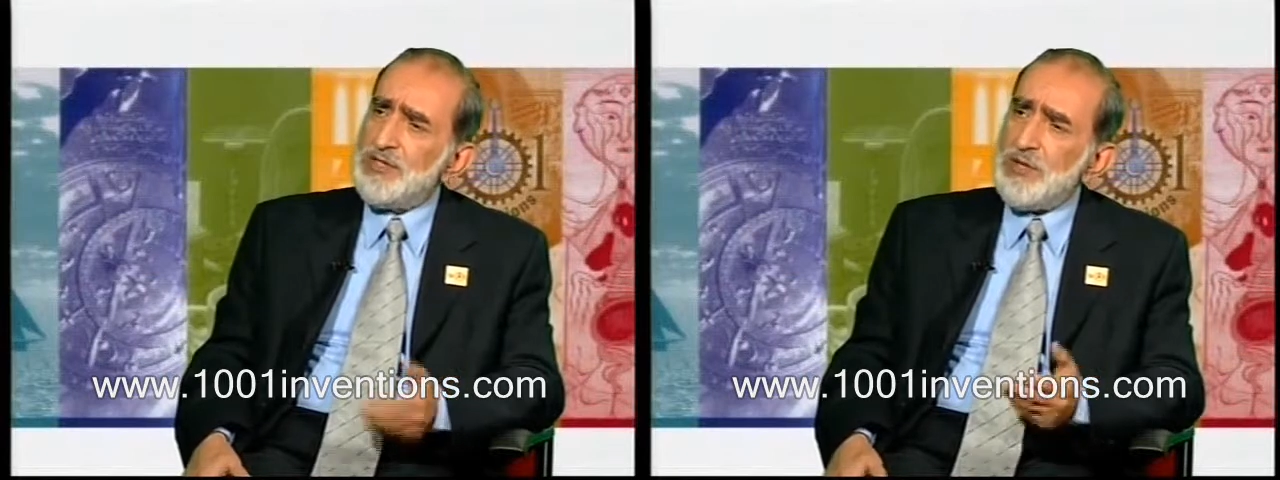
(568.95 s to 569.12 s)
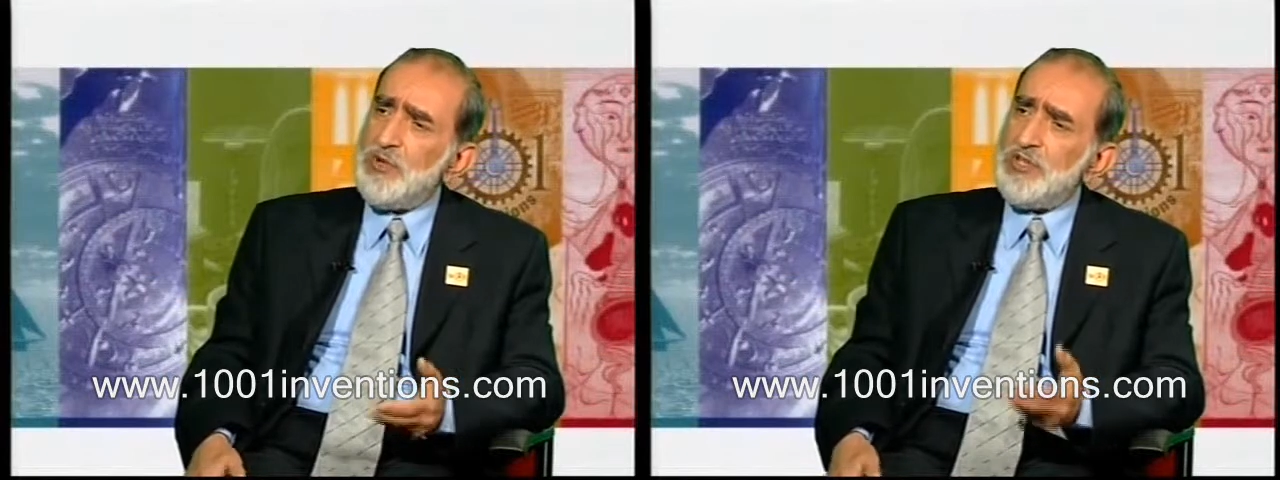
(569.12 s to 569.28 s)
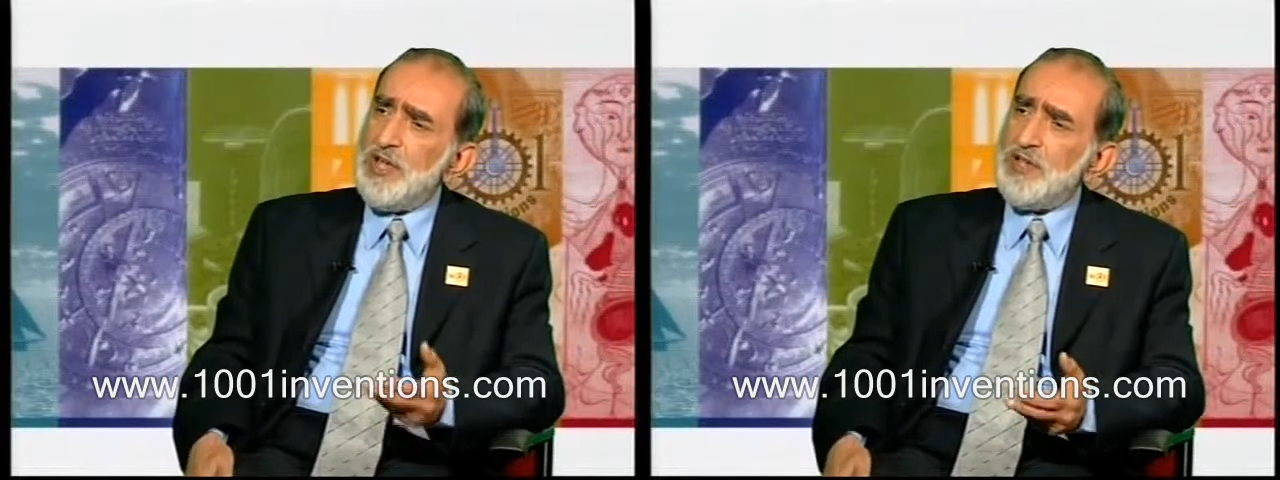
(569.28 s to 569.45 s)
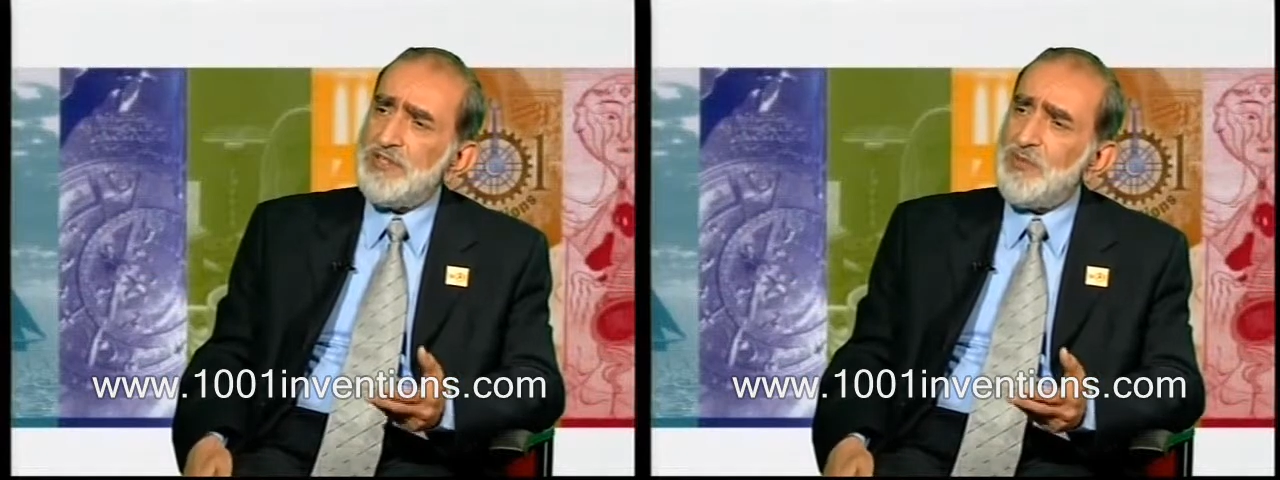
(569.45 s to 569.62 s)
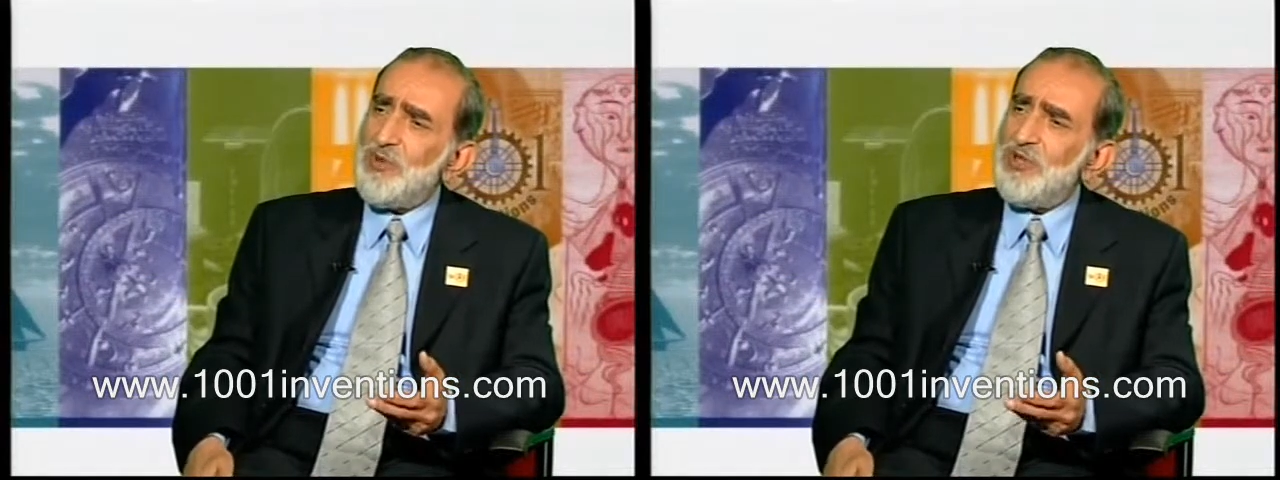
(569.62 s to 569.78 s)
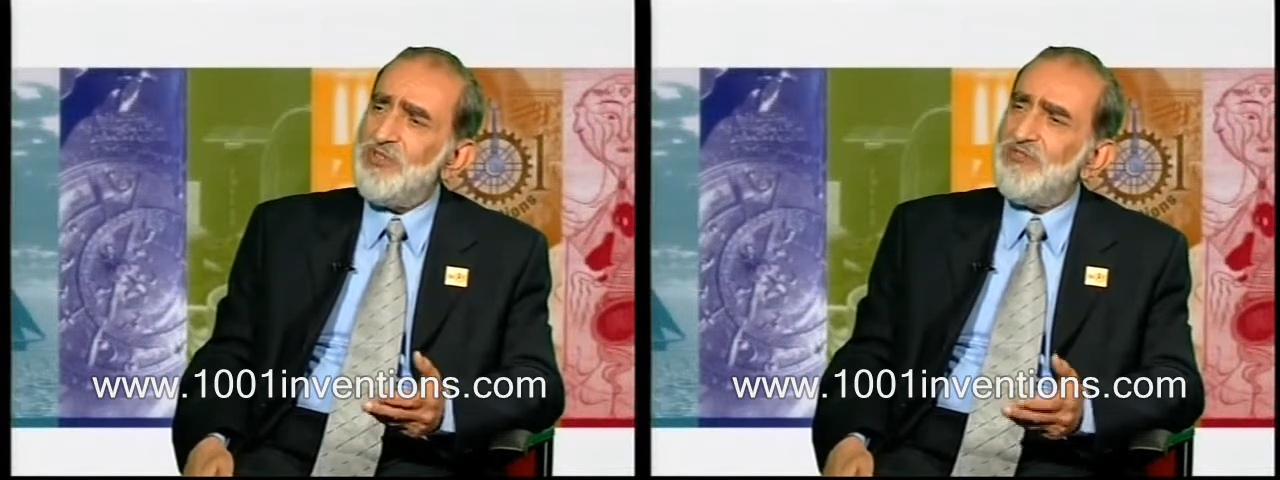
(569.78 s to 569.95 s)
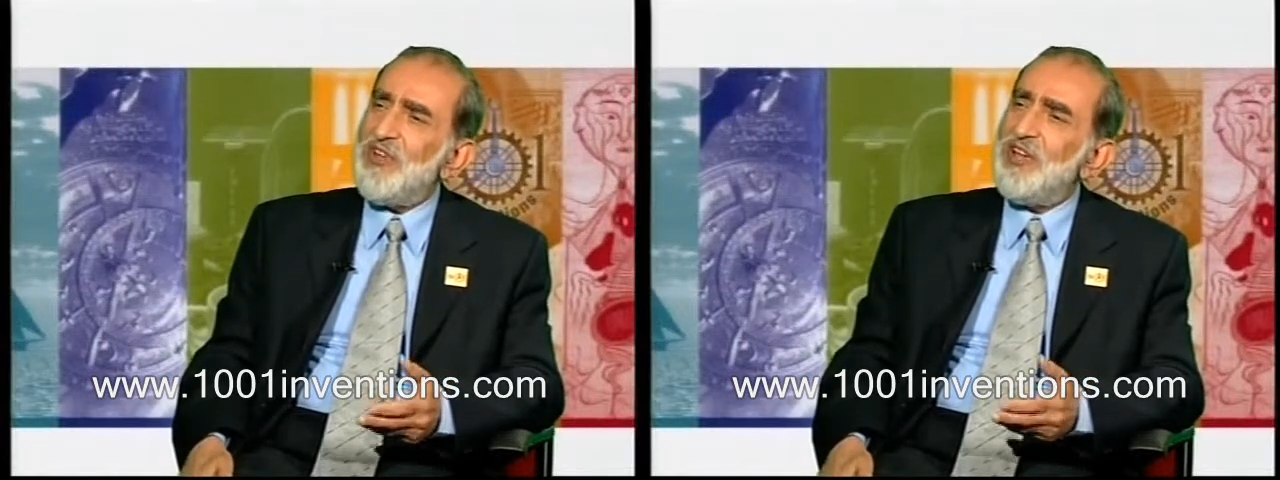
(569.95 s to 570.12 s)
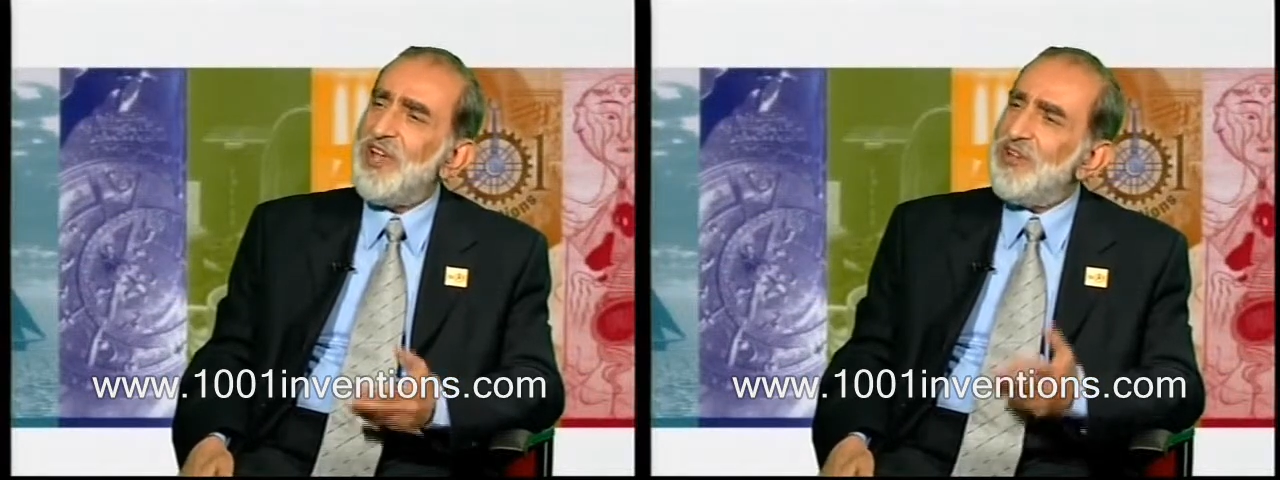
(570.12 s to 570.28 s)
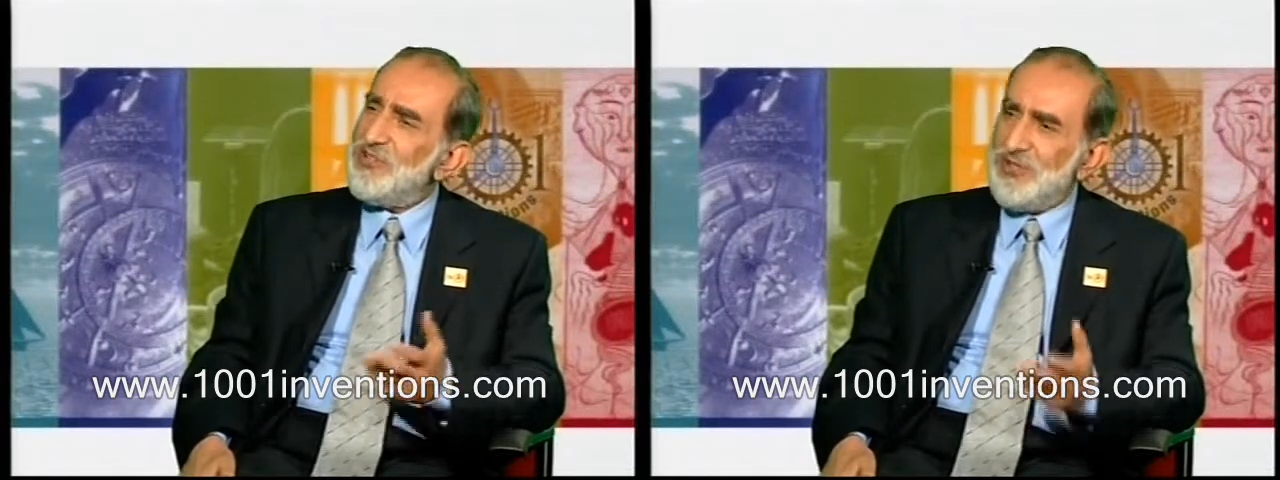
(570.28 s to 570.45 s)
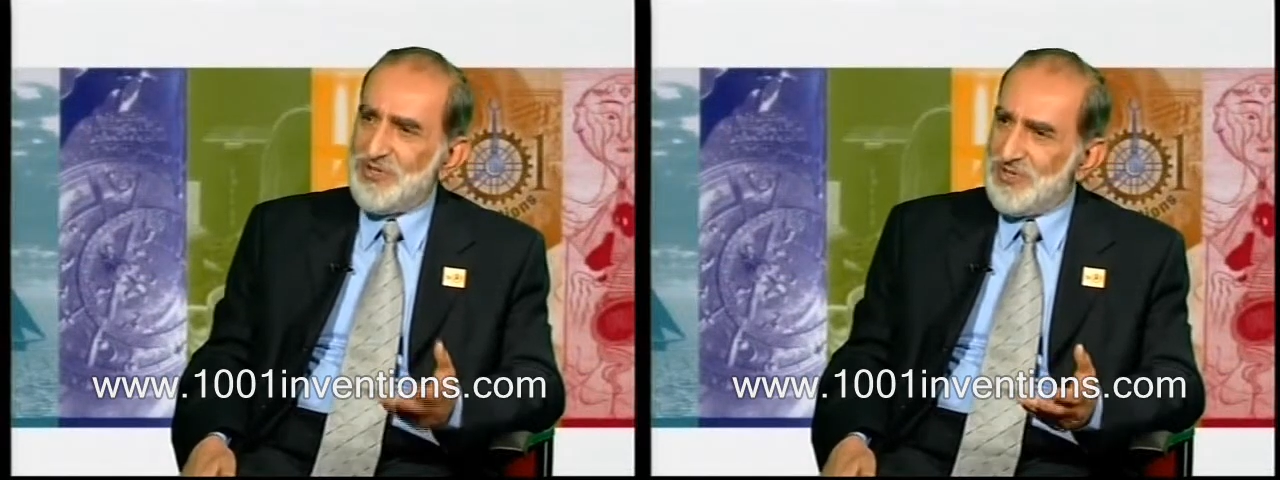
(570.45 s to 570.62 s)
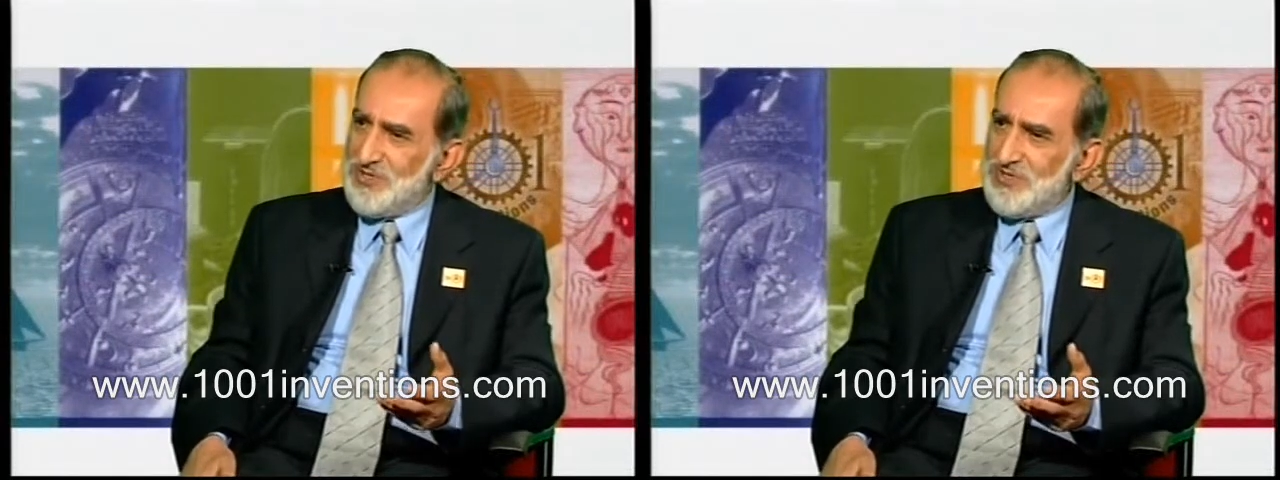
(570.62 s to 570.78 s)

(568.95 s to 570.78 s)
somebody asked about the financial